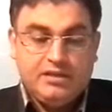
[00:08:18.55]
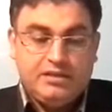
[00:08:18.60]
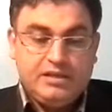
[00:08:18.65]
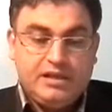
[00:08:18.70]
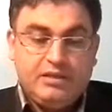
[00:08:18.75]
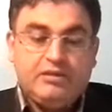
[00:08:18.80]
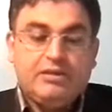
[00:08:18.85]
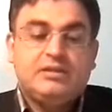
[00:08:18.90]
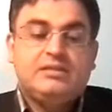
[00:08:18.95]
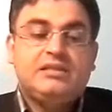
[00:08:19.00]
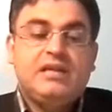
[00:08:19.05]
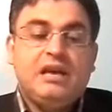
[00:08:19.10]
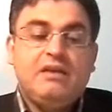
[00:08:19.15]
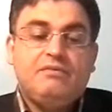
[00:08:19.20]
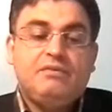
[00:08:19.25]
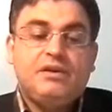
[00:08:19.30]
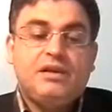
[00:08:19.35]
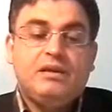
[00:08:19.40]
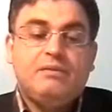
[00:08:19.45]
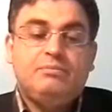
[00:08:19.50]
Now, a
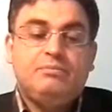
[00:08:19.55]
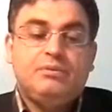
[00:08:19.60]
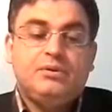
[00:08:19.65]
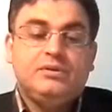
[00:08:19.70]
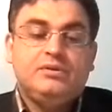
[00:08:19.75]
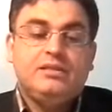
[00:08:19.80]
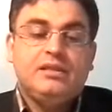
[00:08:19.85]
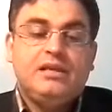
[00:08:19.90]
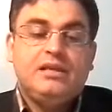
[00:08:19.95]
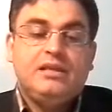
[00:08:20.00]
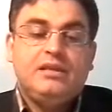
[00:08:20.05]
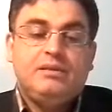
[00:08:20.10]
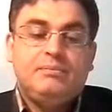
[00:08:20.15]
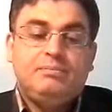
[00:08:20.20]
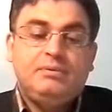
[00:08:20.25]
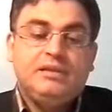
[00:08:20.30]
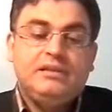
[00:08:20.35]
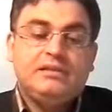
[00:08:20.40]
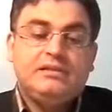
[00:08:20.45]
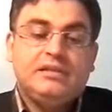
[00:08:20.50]
cipher input, the
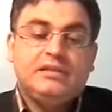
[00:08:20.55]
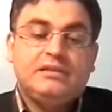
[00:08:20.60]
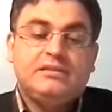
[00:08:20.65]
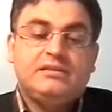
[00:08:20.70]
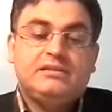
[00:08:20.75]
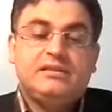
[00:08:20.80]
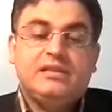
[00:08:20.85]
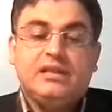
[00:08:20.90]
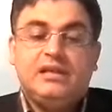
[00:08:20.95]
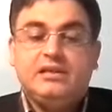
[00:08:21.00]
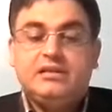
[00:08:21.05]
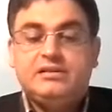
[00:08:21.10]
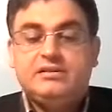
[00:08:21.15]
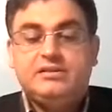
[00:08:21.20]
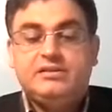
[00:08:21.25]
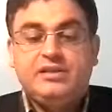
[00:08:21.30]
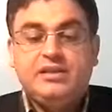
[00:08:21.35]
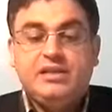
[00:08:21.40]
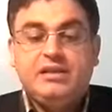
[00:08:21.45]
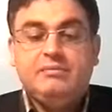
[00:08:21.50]
plain text, and a
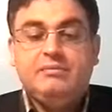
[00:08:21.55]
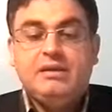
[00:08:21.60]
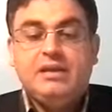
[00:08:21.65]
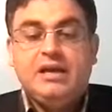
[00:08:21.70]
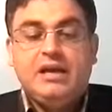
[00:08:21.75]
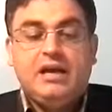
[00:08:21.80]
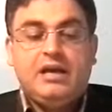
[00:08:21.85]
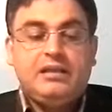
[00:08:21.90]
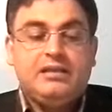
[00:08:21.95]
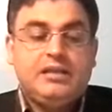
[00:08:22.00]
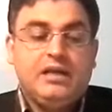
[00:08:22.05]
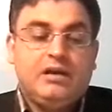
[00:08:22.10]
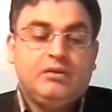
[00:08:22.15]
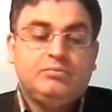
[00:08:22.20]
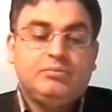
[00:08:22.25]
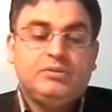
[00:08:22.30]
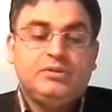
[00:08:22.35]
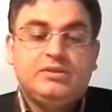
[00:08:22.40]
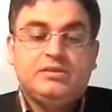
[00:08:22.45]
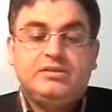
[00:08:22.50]
stream, and the
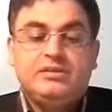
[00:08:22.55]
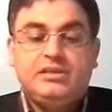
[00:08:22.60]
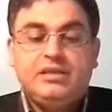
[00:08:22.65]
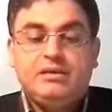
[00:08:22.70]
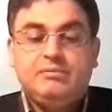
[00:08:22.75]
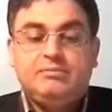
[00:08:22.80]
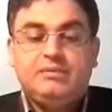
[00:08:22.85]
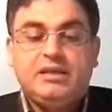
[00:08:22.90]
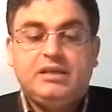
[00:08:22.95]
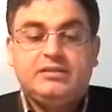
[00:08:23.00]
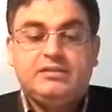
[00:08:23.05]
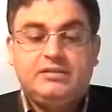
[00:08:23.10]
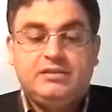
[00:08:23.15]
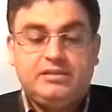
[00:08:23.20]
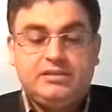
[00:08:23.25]
output is stream text.